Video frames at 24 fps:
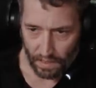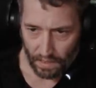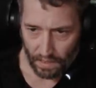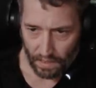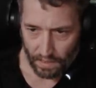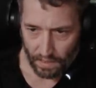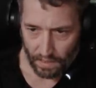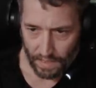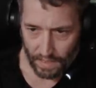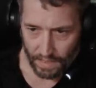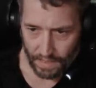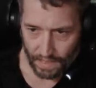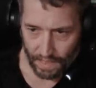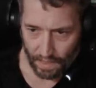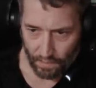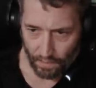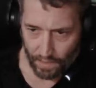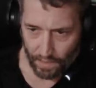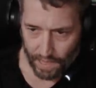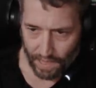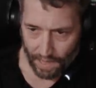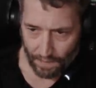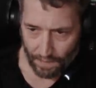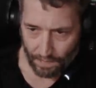That's how we
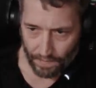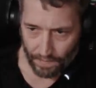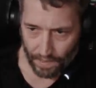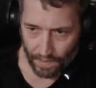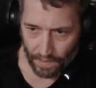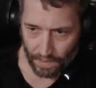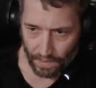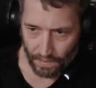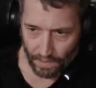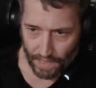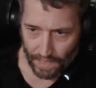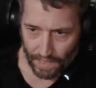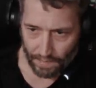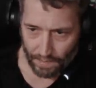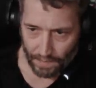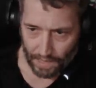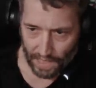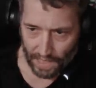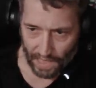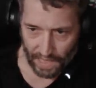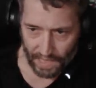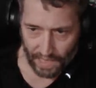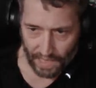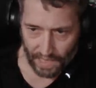keep the
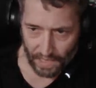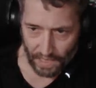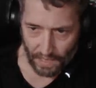clock in.